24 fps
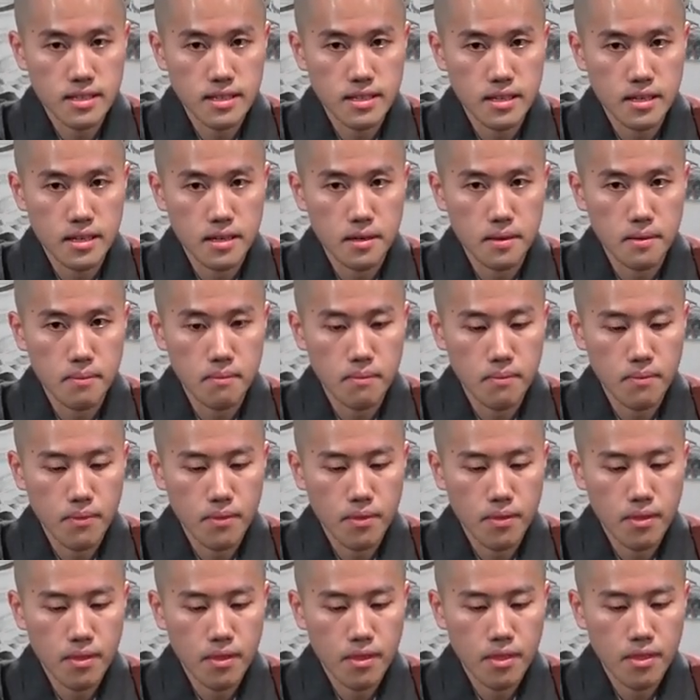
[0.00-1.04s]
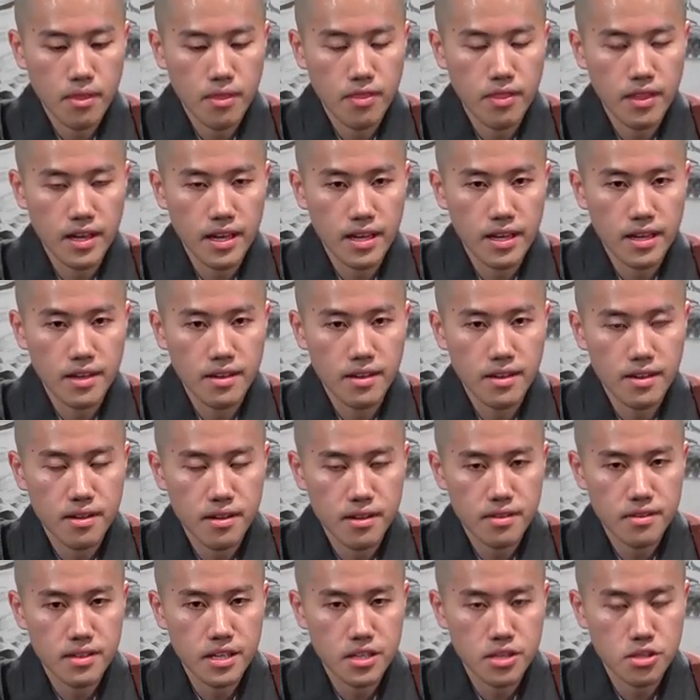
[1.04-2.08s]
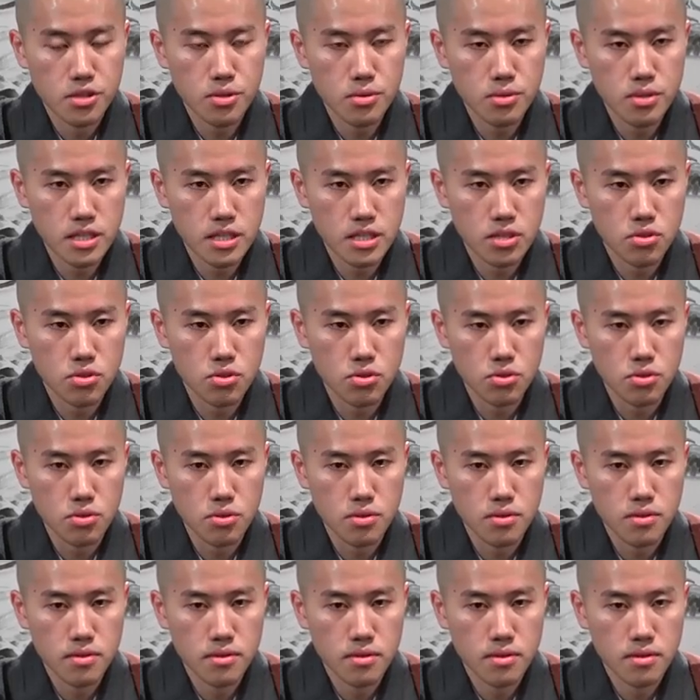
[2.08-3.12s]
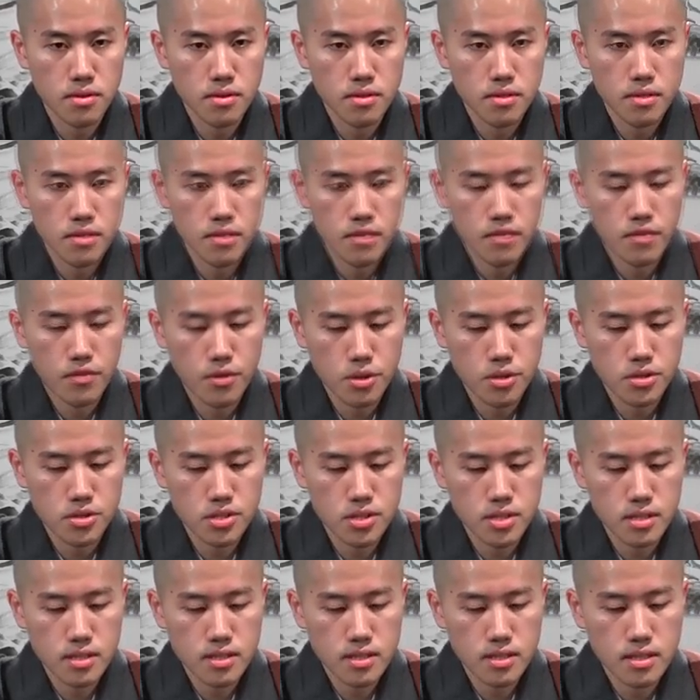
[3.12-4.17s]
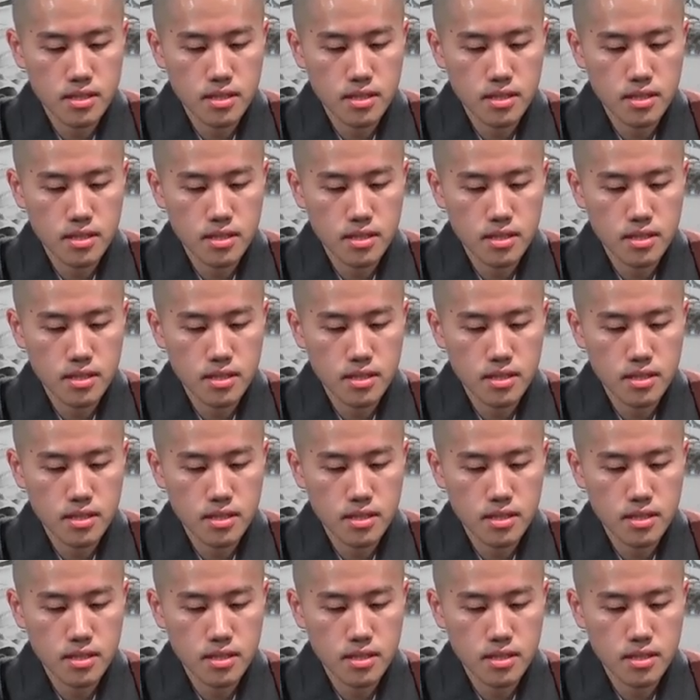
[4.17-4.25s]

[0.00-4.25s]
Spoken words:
then you need to first